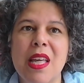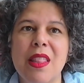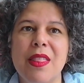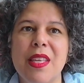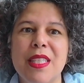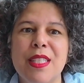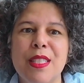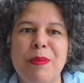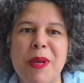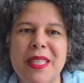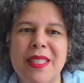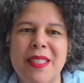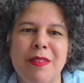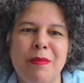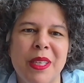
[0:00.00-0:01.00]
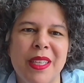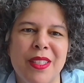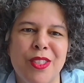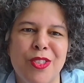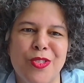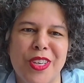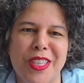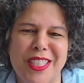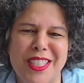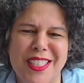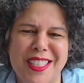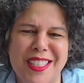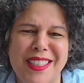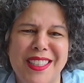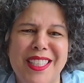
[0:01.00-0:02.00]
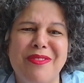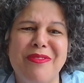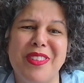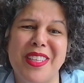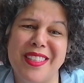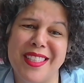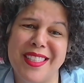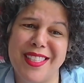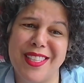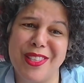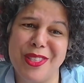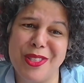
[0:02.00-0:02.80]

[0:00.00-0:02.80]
these spaces have been constructed to leave feelings at the